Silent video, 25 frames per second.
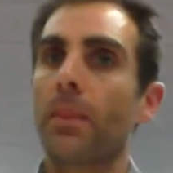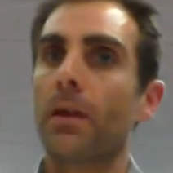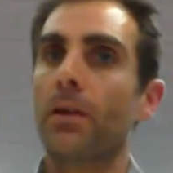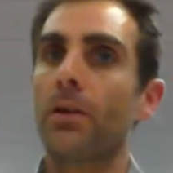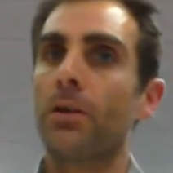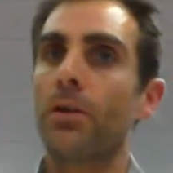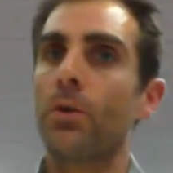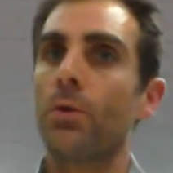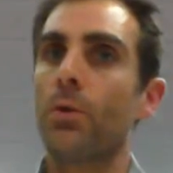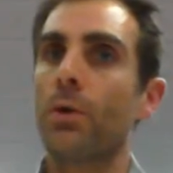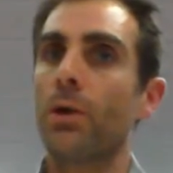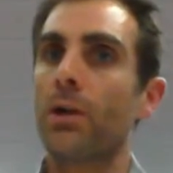
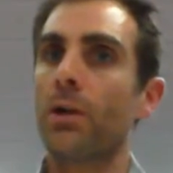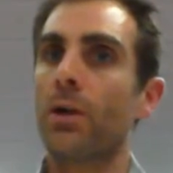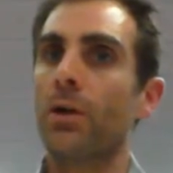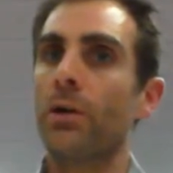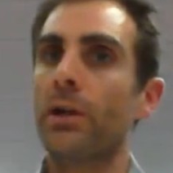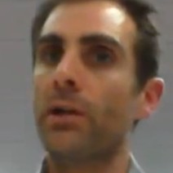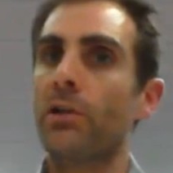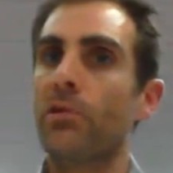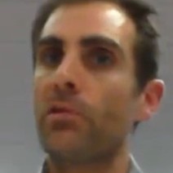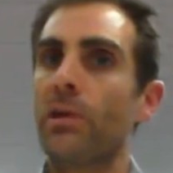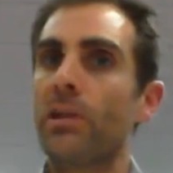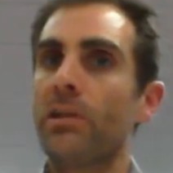you are going to
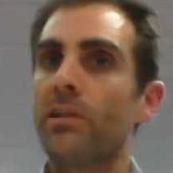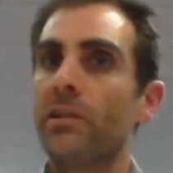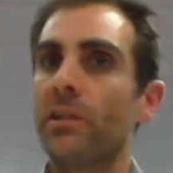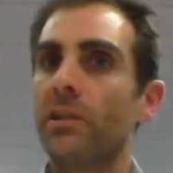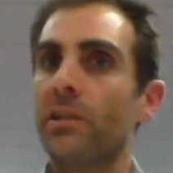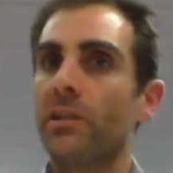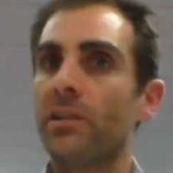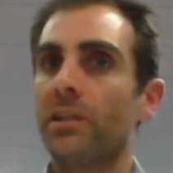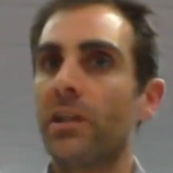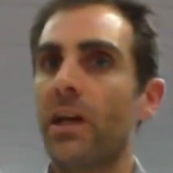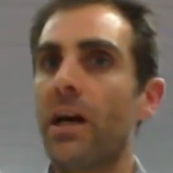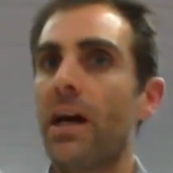increase in
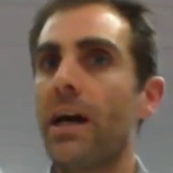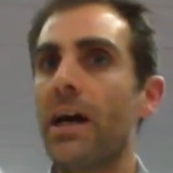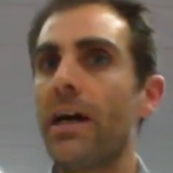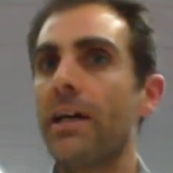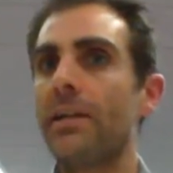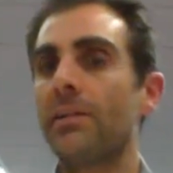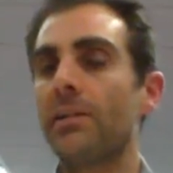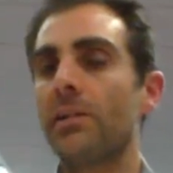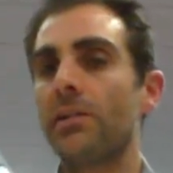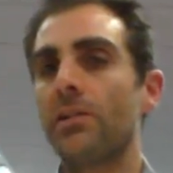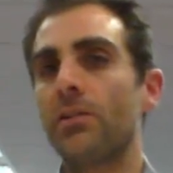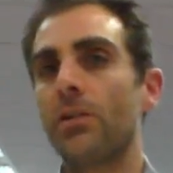
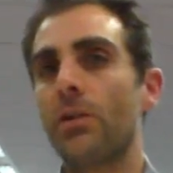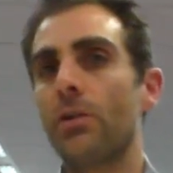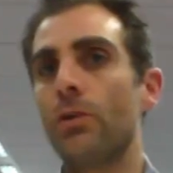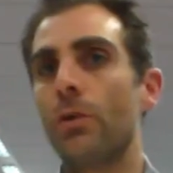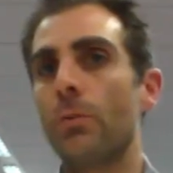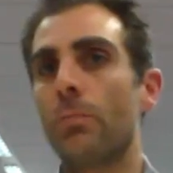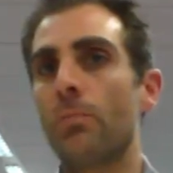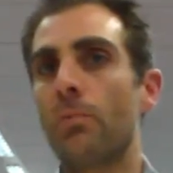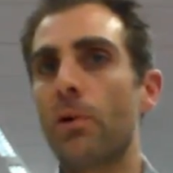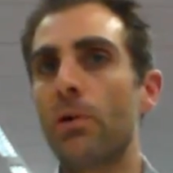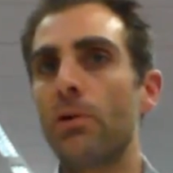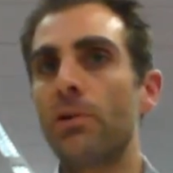size, and so your
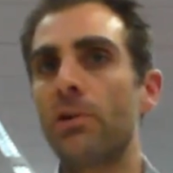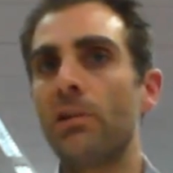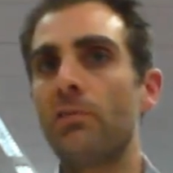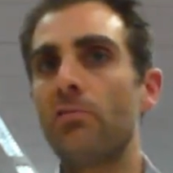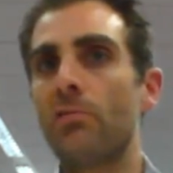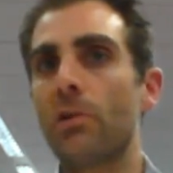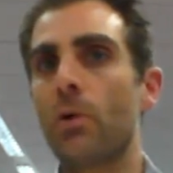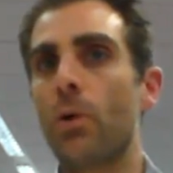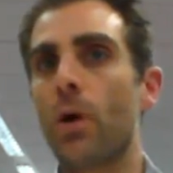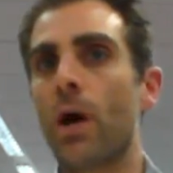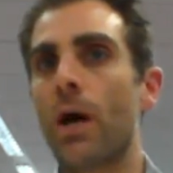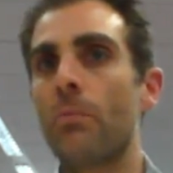protein
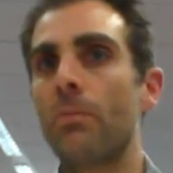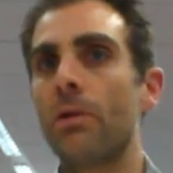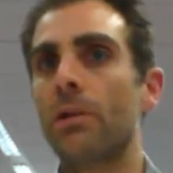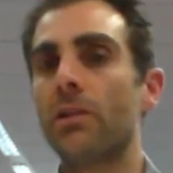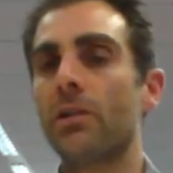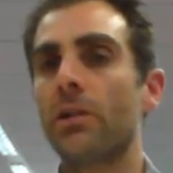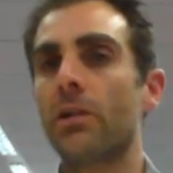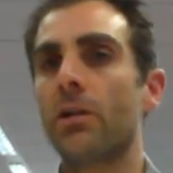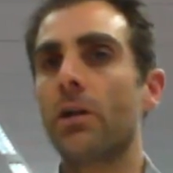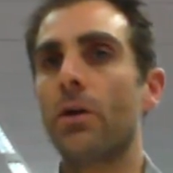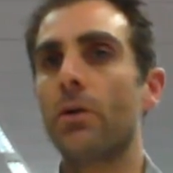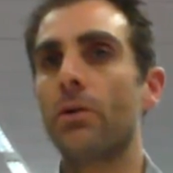requirements
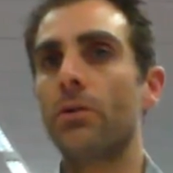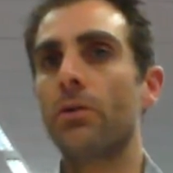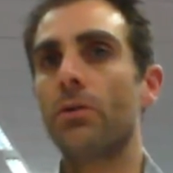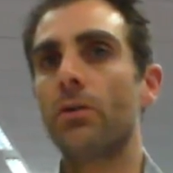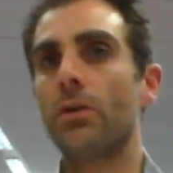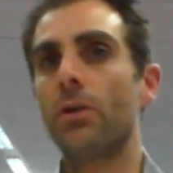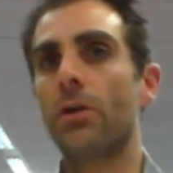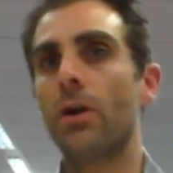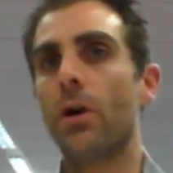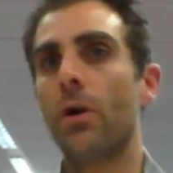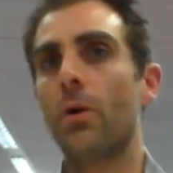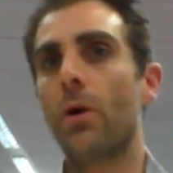are going to
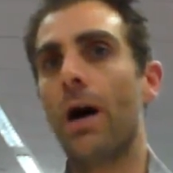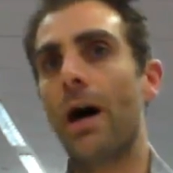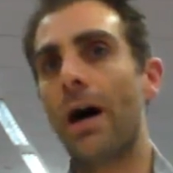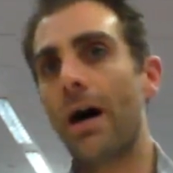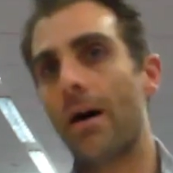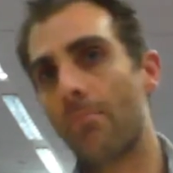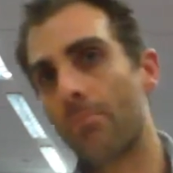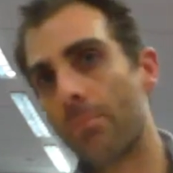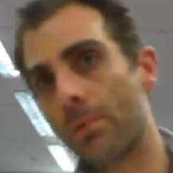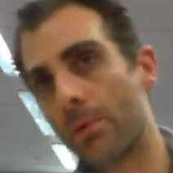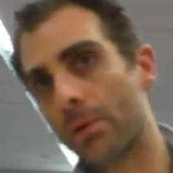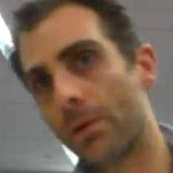go
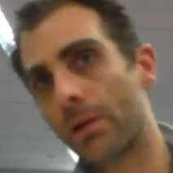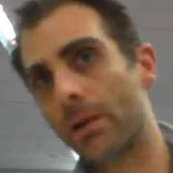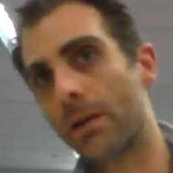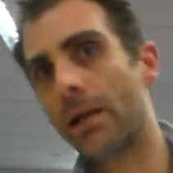up